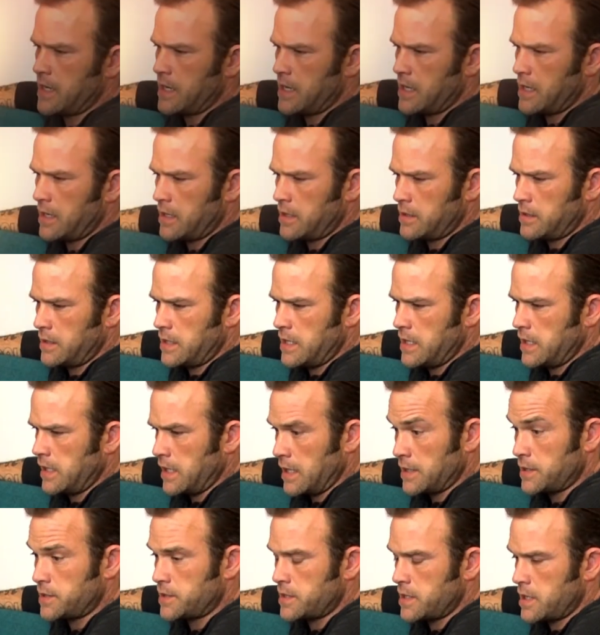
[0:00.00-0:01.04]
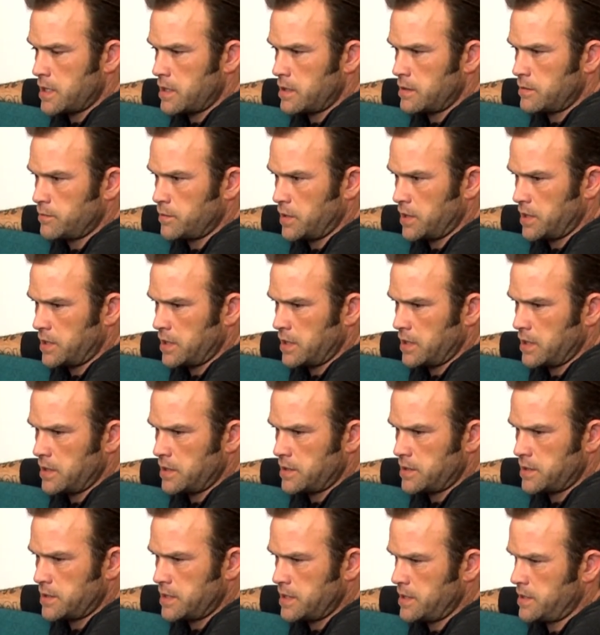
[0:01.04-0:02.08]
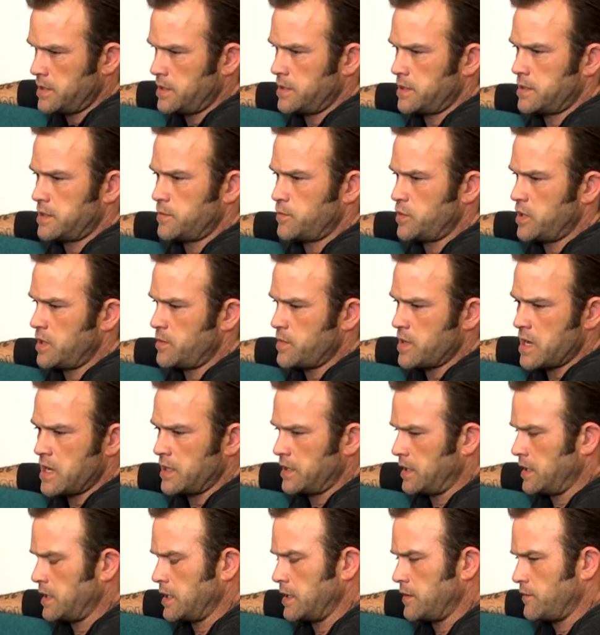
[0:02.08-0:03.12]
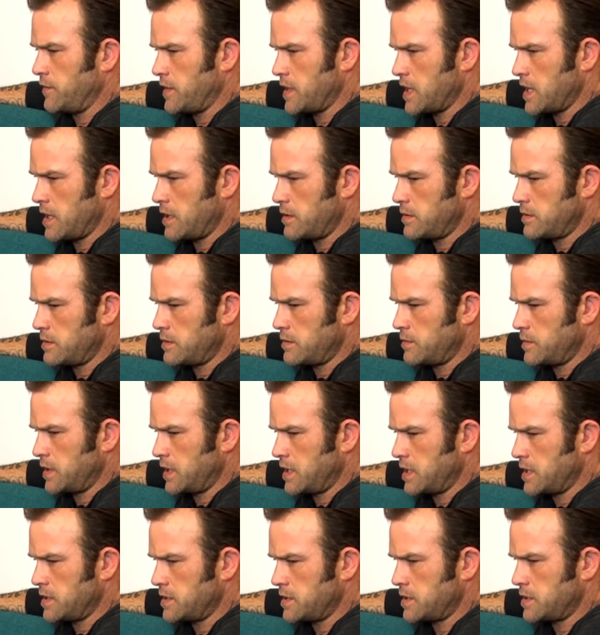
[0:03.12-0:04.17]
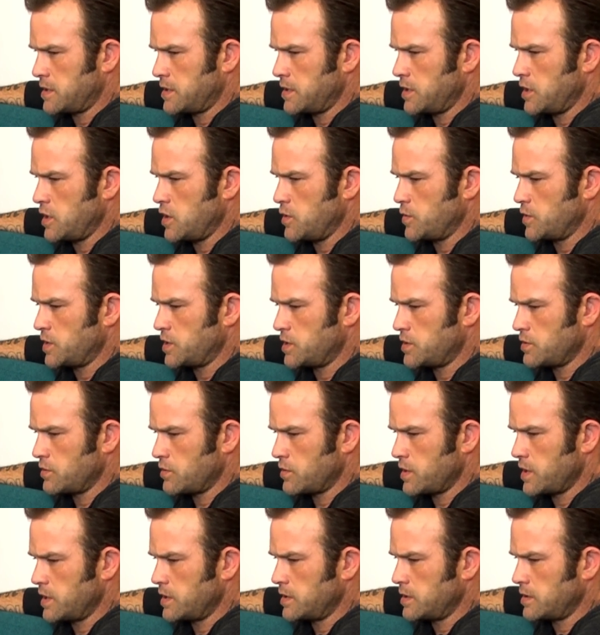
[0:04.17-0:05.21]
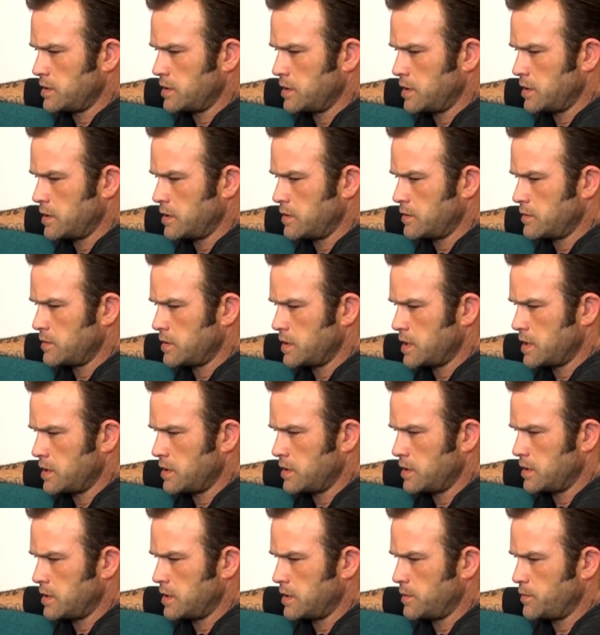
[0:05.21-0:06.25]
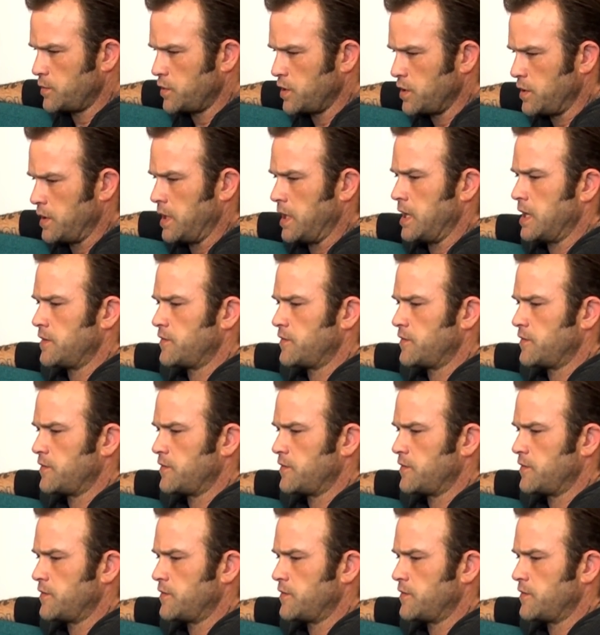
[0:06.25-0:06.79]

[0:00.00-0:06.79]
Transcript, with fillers: And he gets there, but then it ceases to be about any of that, because it's a human story, you know. And the beauty